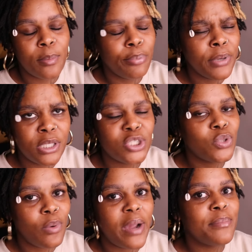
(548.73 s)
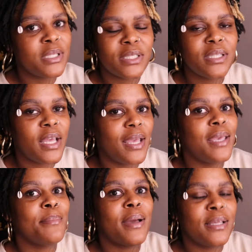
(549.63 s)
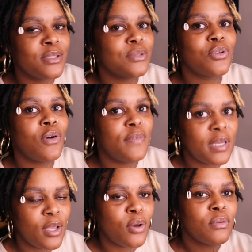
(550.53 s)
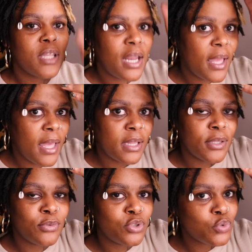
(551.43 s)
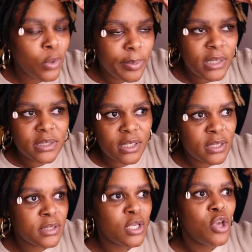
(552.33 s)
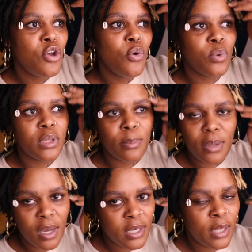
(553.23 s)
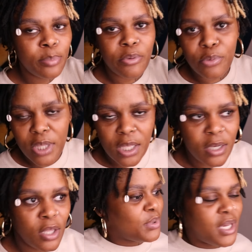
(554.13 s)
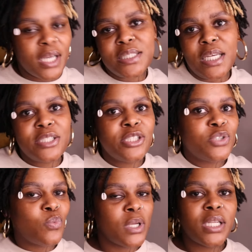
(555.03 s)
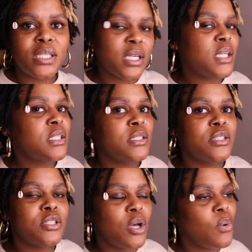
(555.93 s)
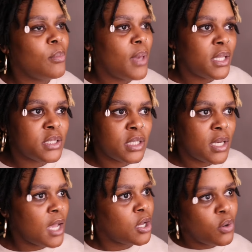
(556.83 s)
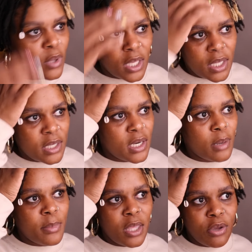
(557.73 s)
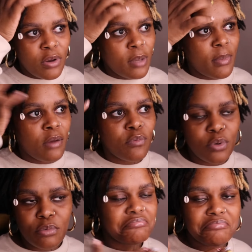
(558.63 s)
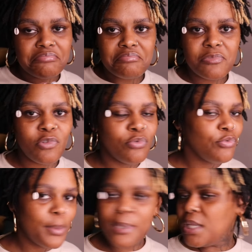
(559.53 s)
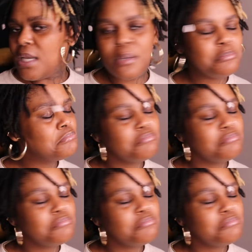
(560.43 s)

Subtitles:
I'm pretty sure I mentioned that in my install video, that I had little short pieces where the blonde had broken, because that's just what it does. So imagine I go in and I'm here at my root ripping it up.